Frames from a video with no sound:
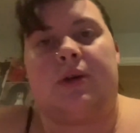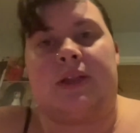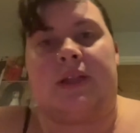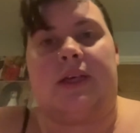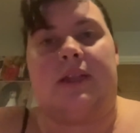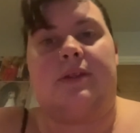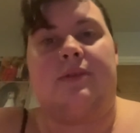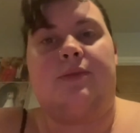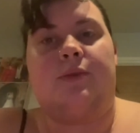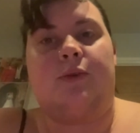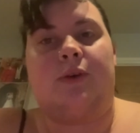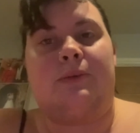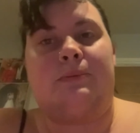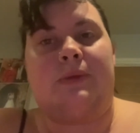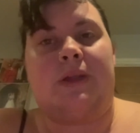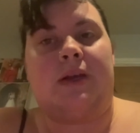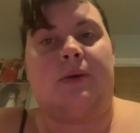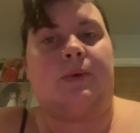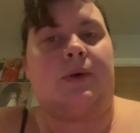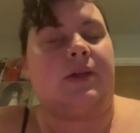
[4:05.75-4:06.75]
there, the 40
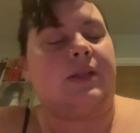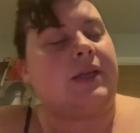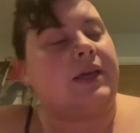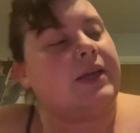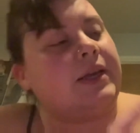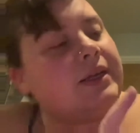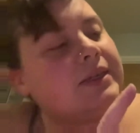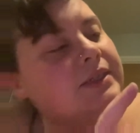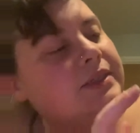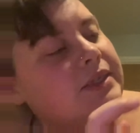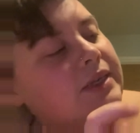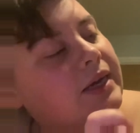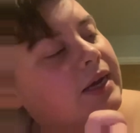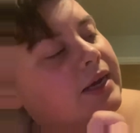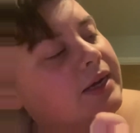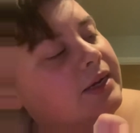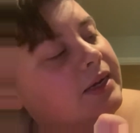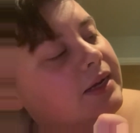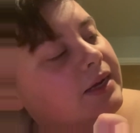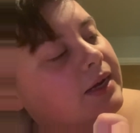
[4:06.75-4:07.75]
minute one that you can see
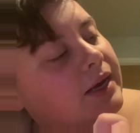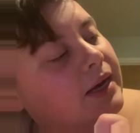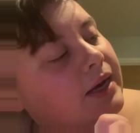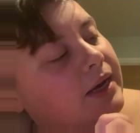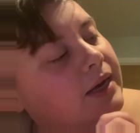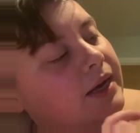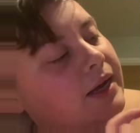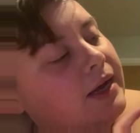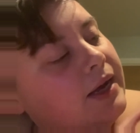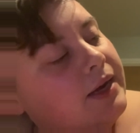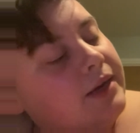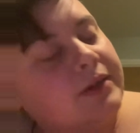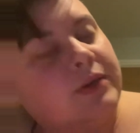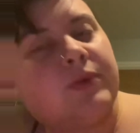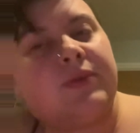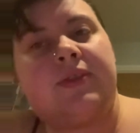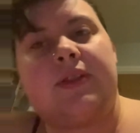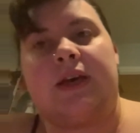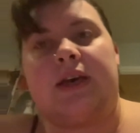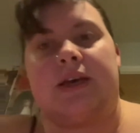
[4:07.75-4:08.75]
I did at
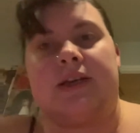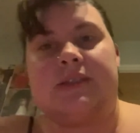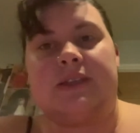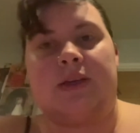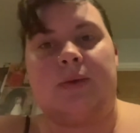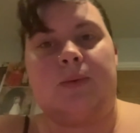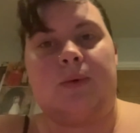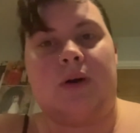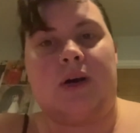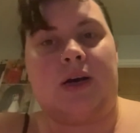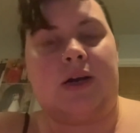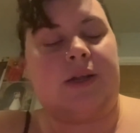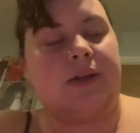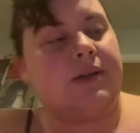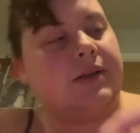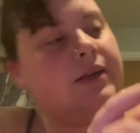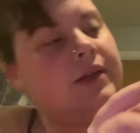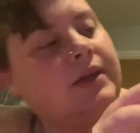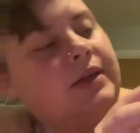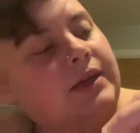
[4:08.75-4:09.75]

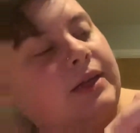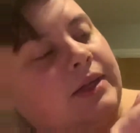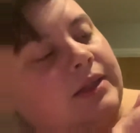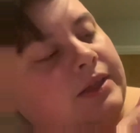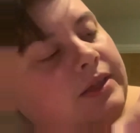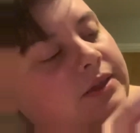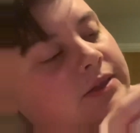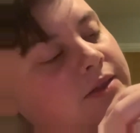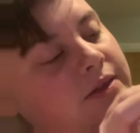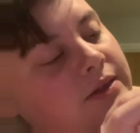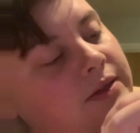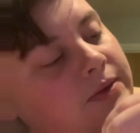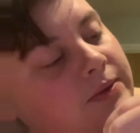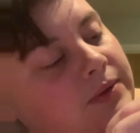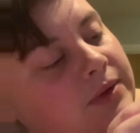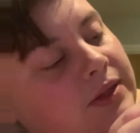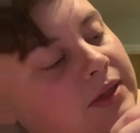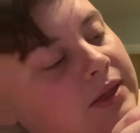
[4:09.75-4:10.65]
8.31. And there's another one